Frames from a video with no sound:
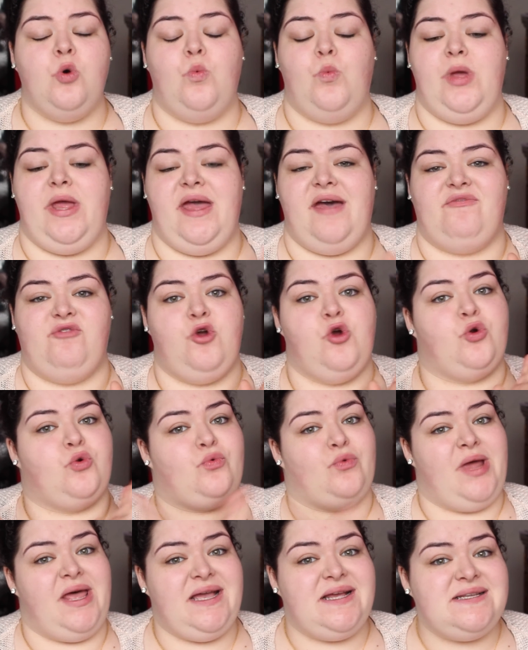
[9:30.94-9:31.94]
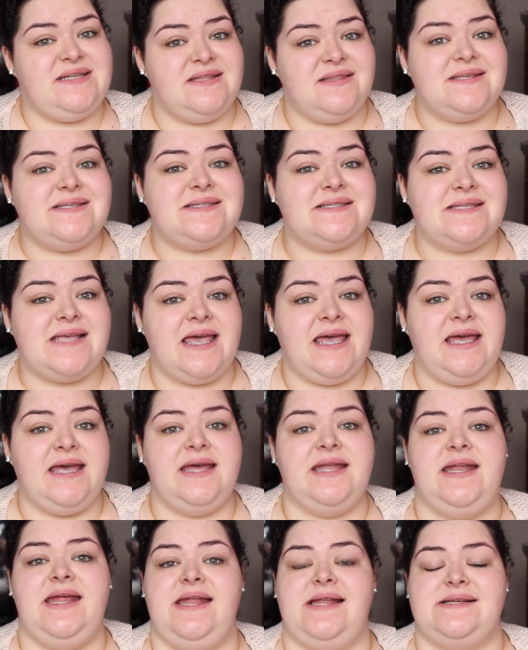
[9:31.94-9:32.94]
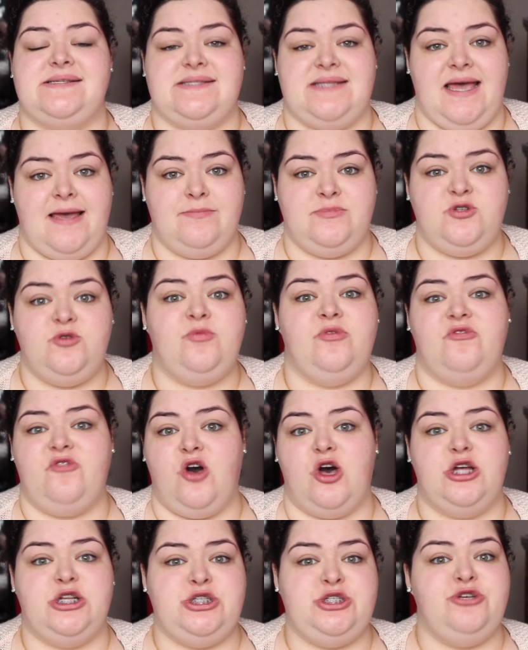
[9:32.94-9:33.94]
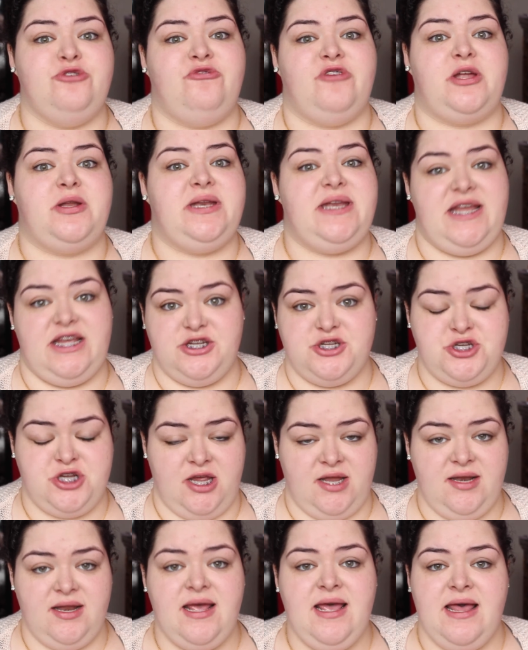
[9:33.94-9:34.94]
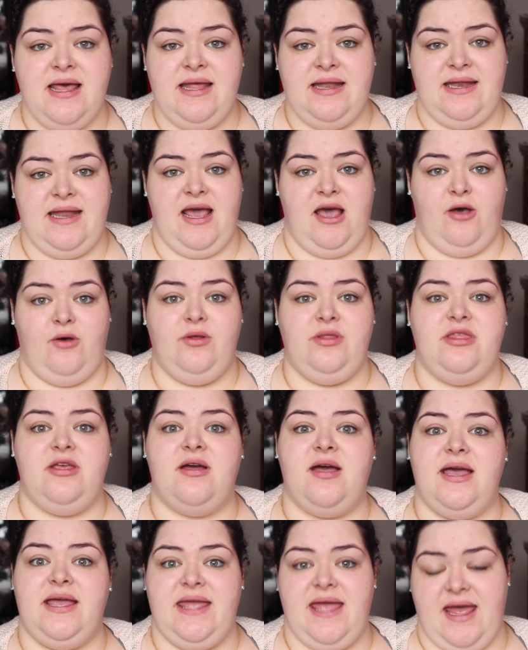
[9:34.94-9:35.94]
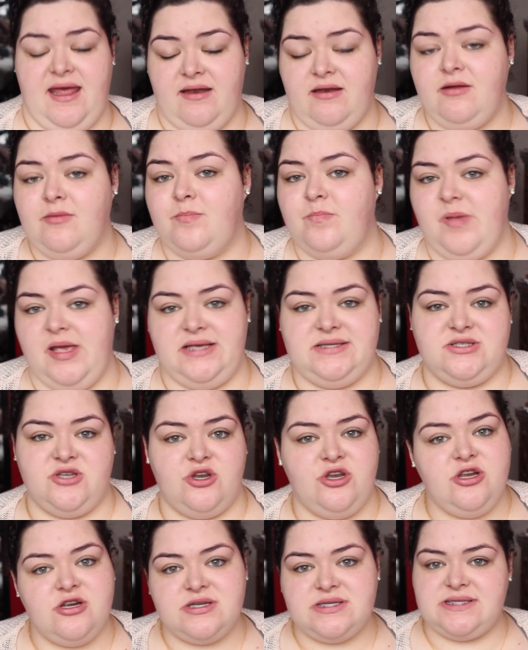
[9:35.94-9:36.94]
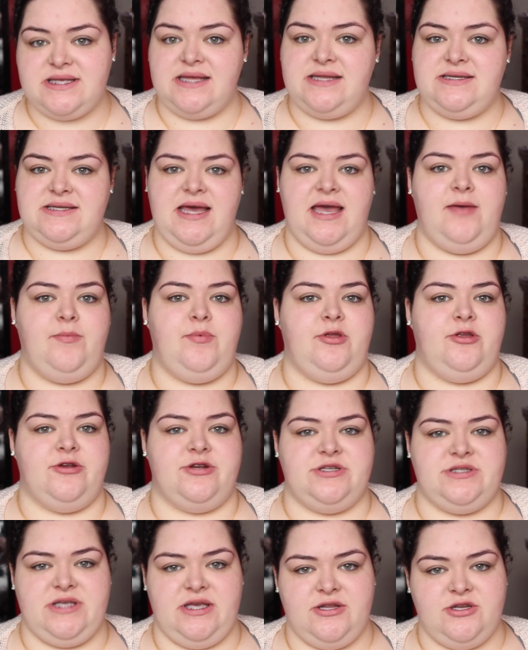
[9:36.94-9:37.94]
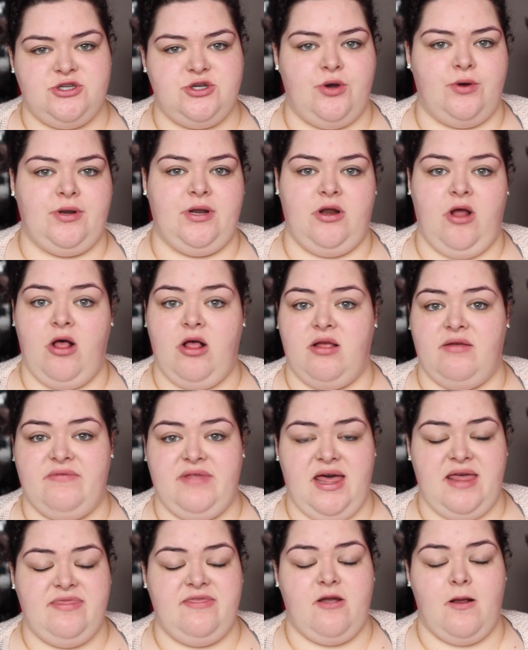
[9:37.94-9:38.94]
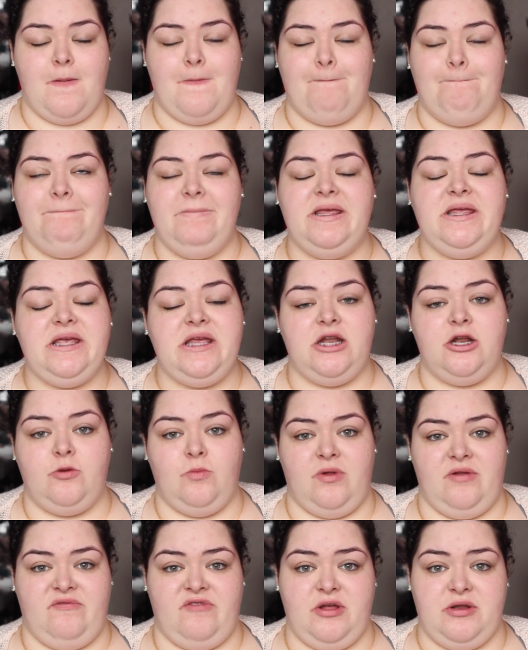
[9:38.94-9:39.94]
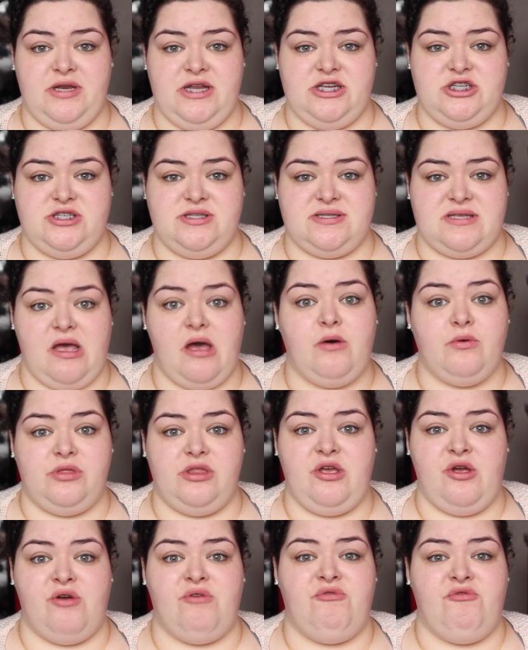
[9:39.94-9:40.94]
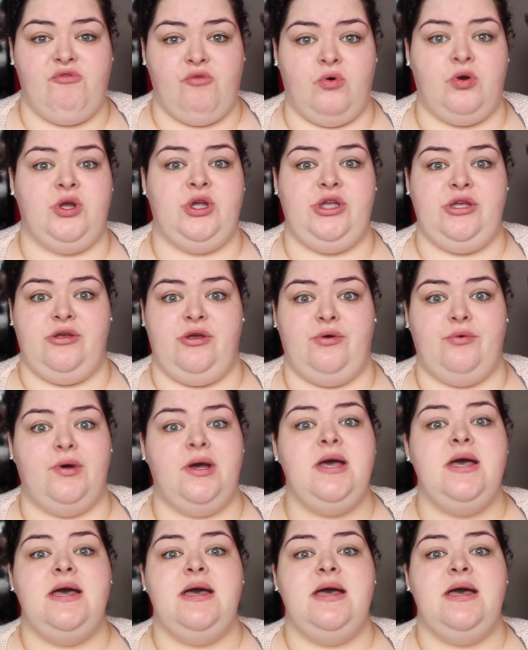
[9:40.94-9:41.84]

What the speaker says: we have corrected the skin, it is time to move on to foundation. Now, there again, based on your skin type and your skin tone and all of that, there are 1,000,001 foundations out there for you.